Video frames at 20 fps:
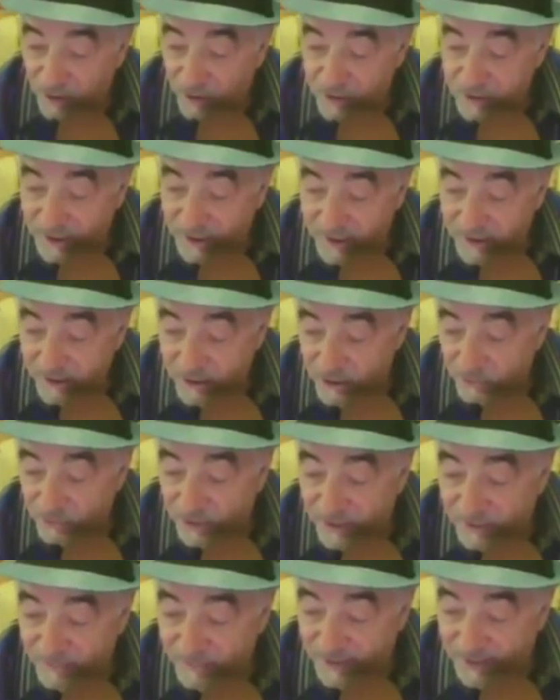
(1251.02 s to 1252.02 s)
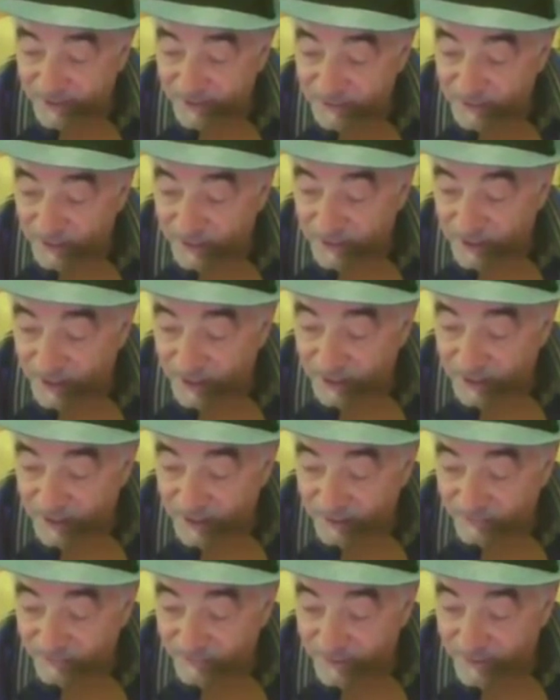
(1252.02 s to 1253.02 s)
okay, you're Ray-banned like I
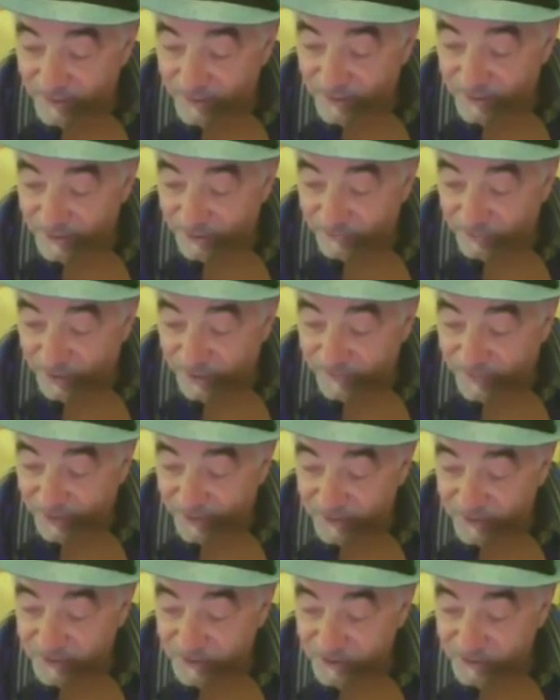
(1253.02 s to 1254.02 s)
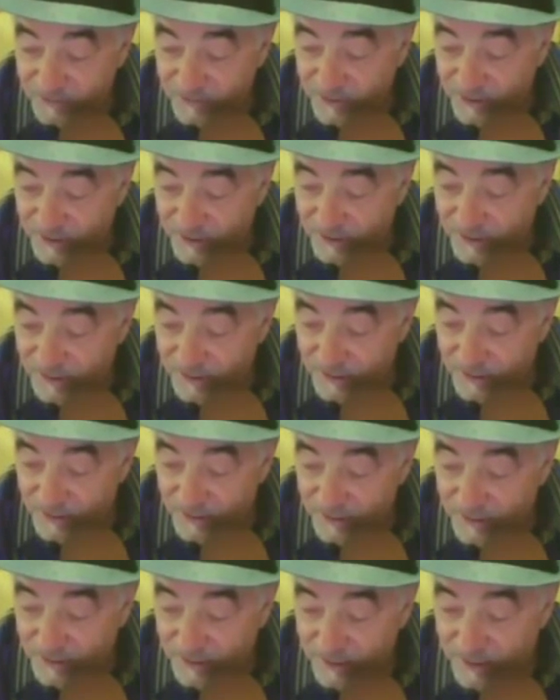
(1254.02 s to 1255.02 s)
am. They Ray-banned you.
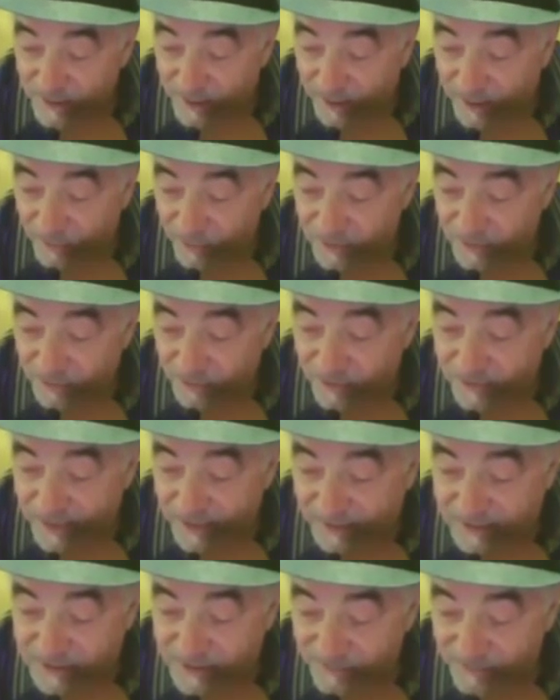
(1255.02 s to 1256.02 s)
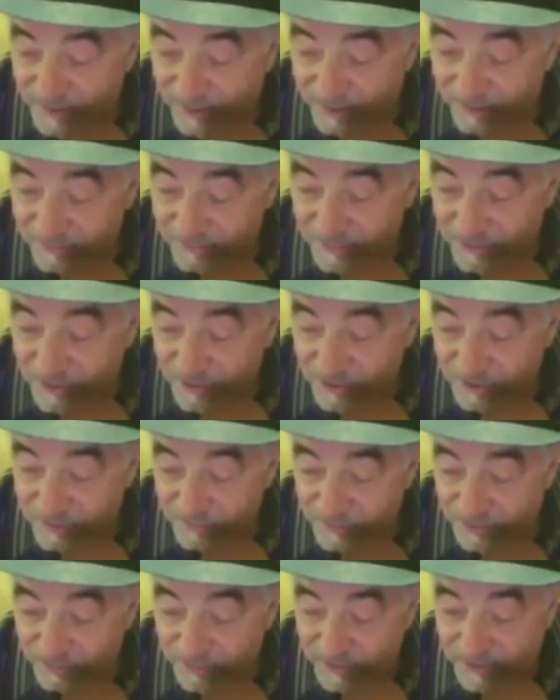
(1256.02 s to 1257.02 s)
I wonder what that's about.
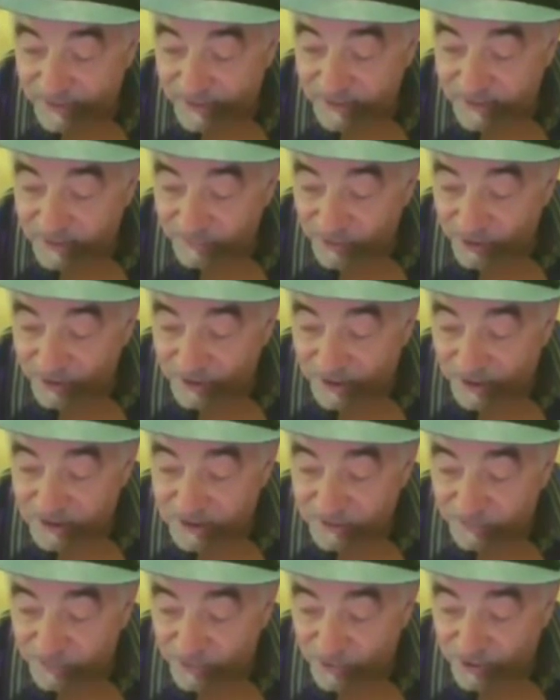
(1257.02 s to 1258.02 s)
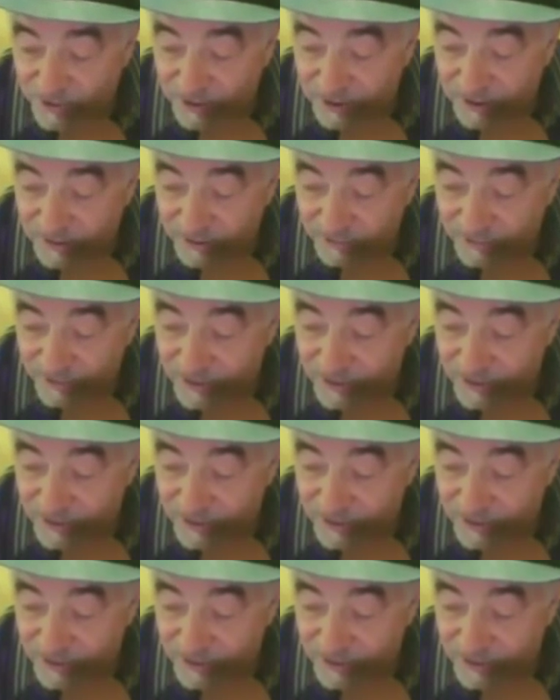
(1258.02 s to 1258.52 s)
Couldn't be related to Murdoch supporting Hillary,